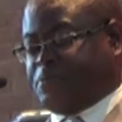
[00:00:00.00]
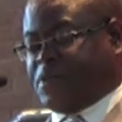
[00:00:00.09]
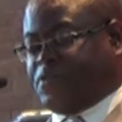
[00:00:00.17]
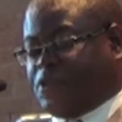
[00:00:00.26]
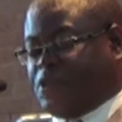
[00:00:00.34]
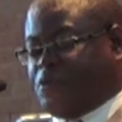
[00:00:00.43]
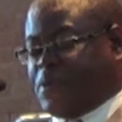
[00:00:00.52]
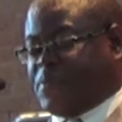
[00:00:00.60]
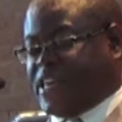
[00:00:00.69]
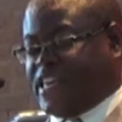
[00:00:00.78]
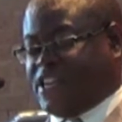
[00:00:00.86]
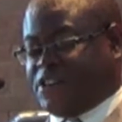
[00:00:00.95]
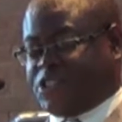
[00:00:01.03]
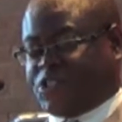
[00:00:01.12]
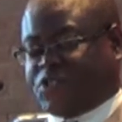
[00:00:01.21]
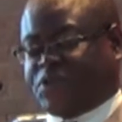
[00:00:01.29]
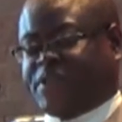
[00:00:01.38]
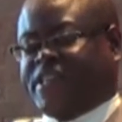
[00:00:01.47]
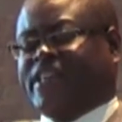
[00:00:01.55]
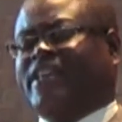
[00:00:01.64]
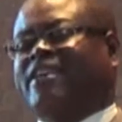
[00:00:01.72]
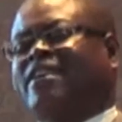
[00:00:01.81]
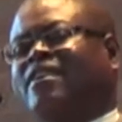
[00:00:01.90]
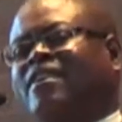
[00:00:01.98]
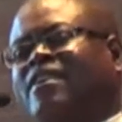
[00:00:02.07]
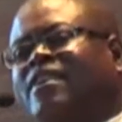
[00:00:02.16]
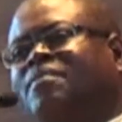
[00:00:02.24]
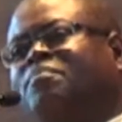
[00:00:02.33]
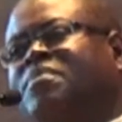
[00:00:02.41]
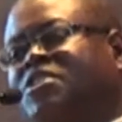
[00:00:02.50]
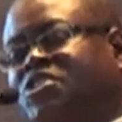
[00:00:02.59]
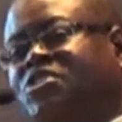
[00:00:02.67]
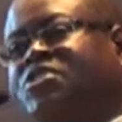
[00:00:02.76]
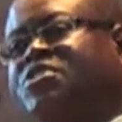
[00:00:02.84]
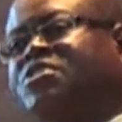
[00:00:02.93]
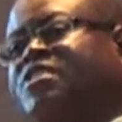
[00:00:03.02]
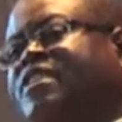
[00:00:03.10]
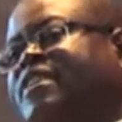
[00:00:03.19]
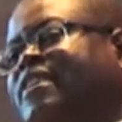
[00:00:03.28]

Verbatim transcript: Before we begin our story, let me just